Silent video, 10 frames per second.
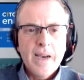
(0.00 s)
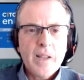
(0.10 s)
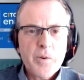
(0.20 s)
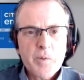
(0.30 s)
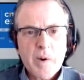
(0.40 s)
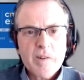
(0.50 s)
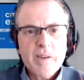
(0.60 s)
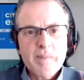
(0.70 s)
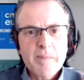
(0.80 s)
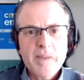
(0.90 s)
Hello and
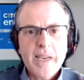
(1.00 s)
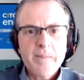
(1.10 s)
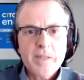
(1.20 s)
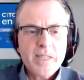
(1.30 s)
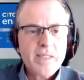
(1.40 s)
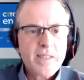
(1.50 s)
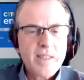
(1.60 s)
welcome. I'm Dan Batista,